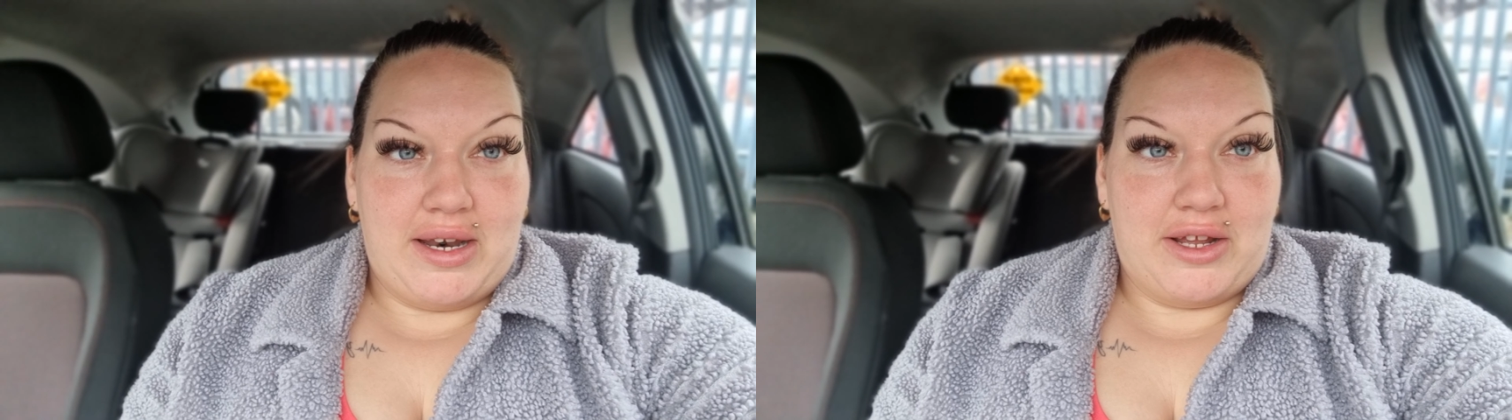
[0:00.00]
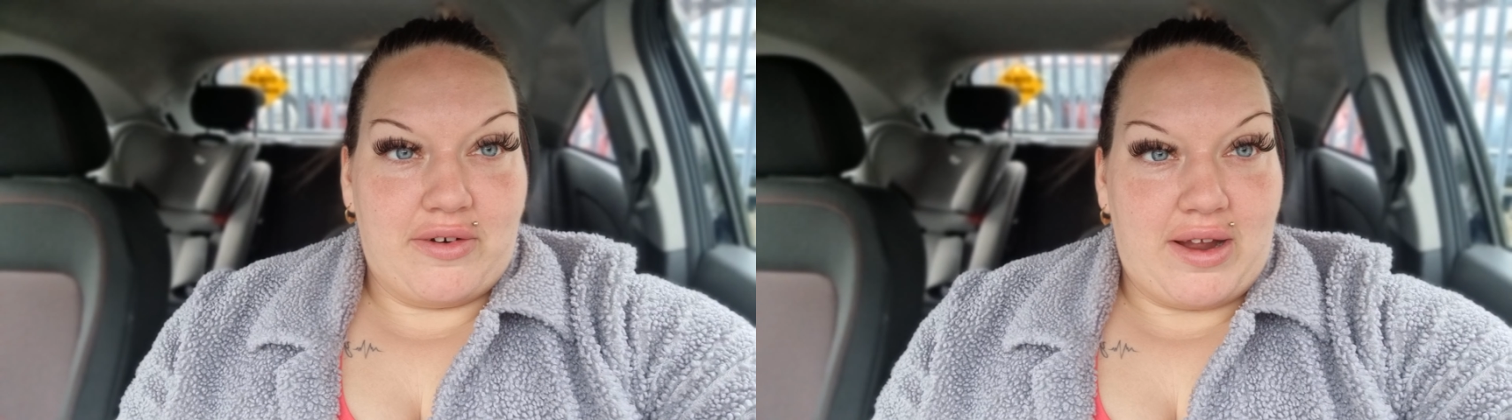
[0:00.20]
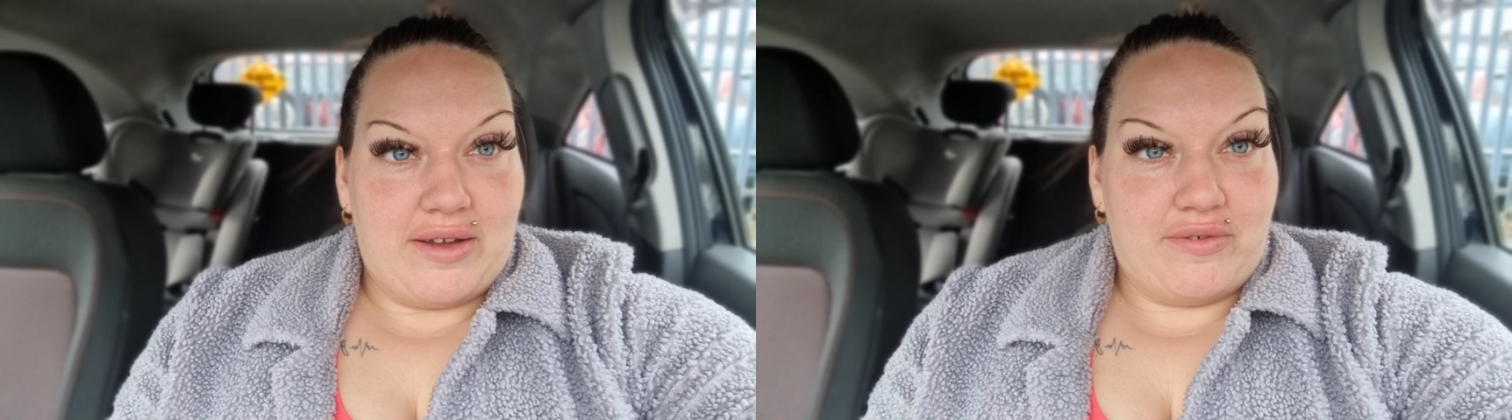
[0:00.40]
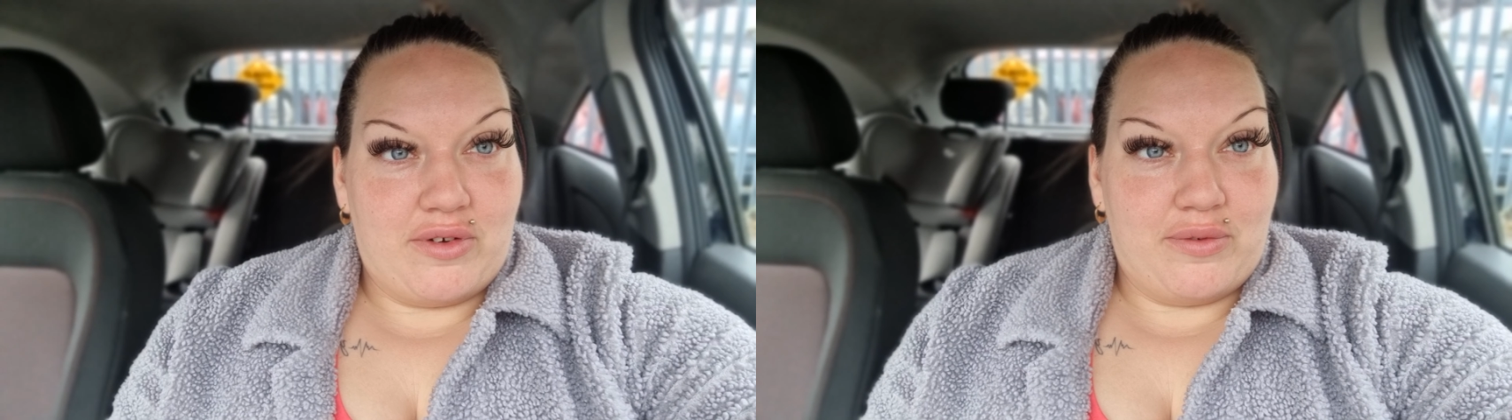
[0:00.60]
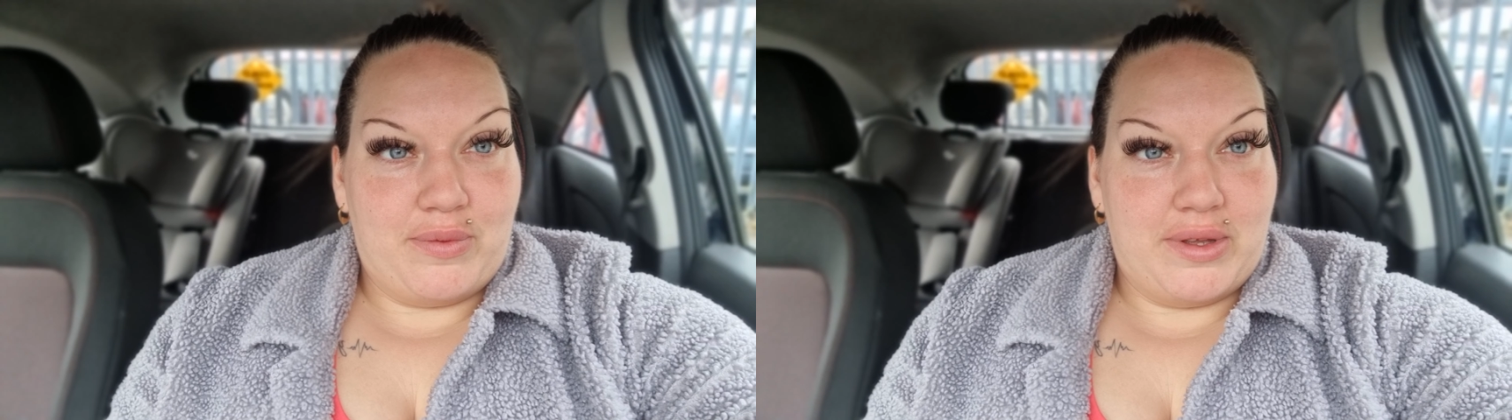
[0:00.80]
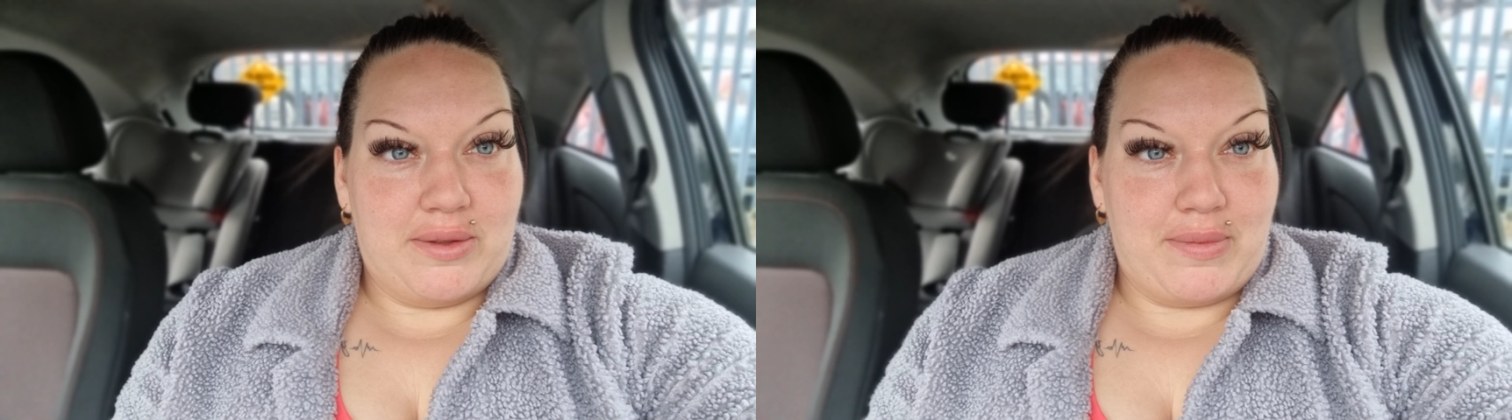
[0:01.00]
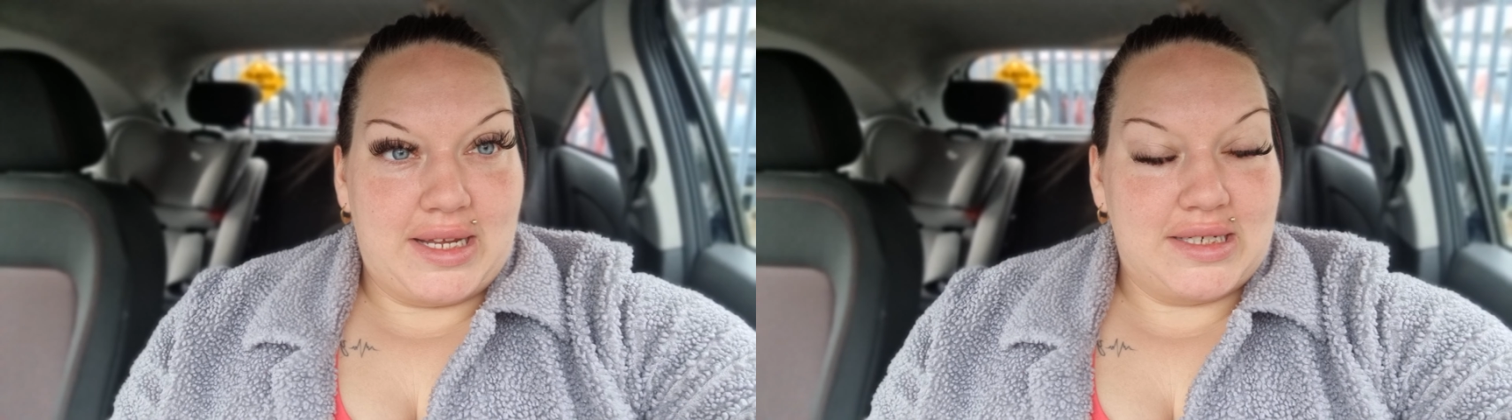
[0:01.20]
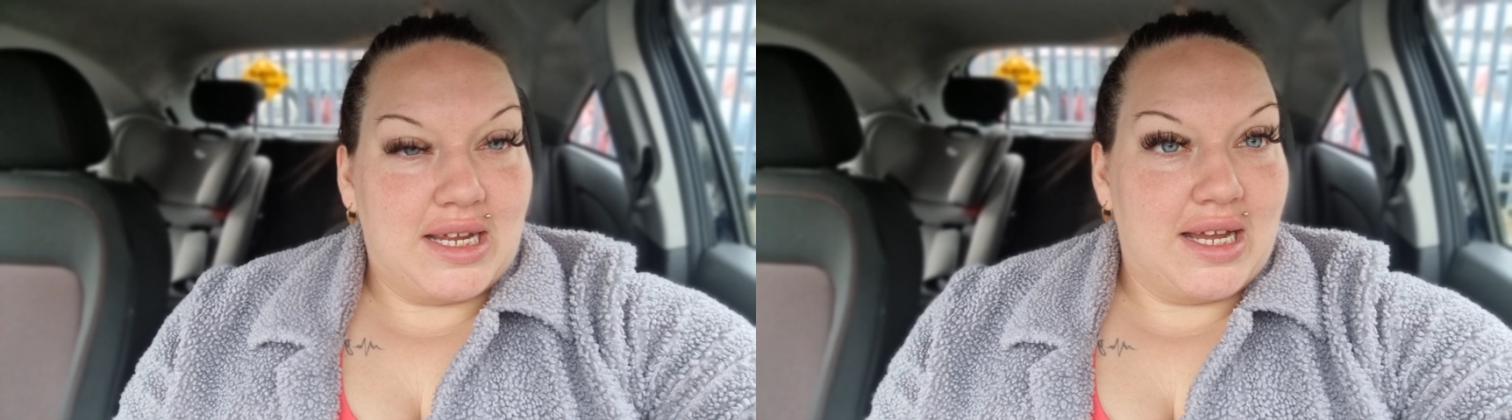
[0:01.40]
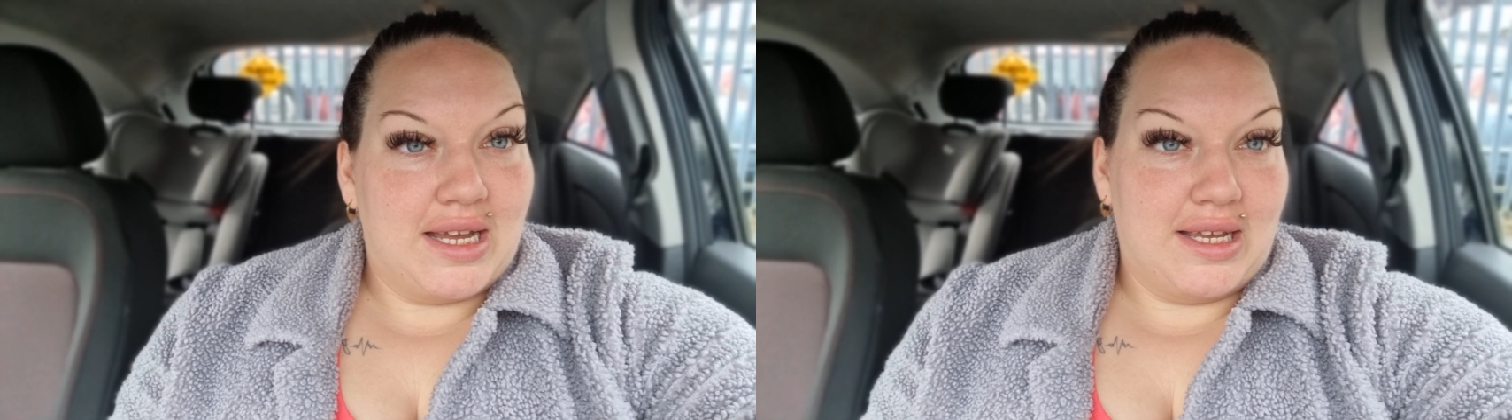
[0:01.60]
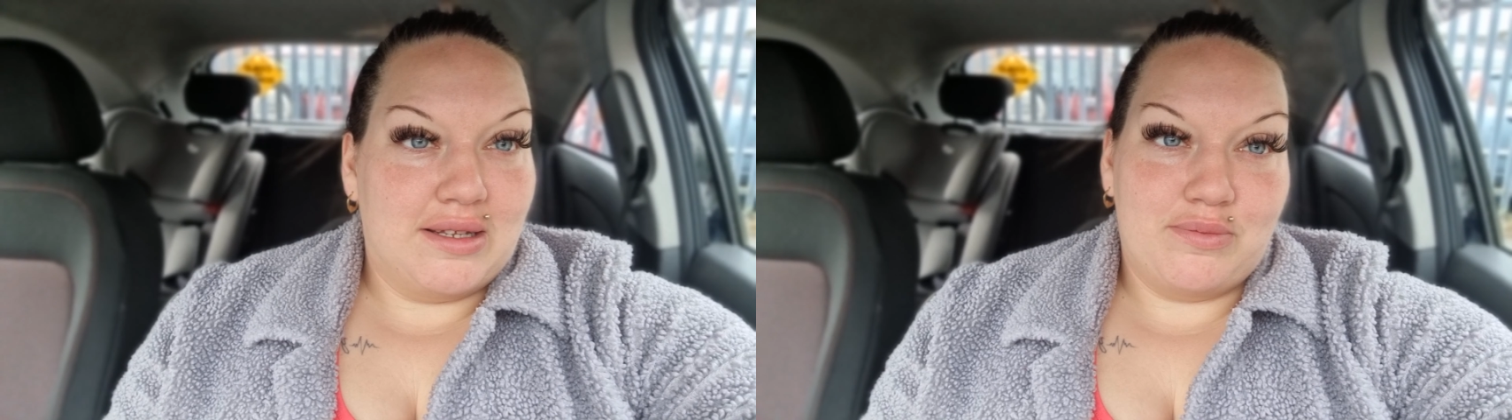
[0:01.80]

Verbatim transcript: grateful with a maintain,